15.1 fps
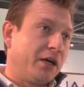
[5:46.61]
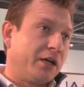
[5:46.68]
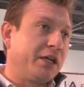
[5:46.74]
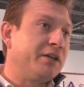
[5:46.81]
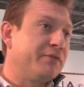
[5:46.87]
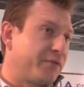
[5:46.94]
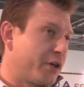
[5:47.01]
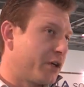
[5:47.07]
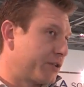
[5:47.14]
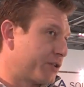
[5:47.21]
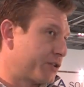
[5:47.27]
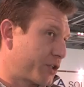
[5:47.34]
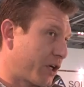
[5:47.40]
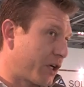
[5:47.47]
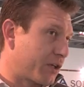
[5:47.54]
an
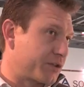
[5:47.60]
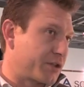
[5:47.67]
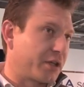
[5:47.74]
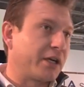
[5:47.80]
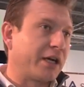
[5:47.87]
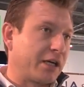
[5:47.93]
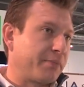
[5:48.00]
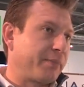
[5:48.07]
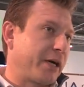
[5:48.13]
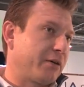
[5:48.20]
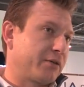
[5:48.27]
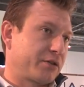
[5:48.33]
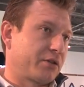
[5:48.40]
inverter charger, and a power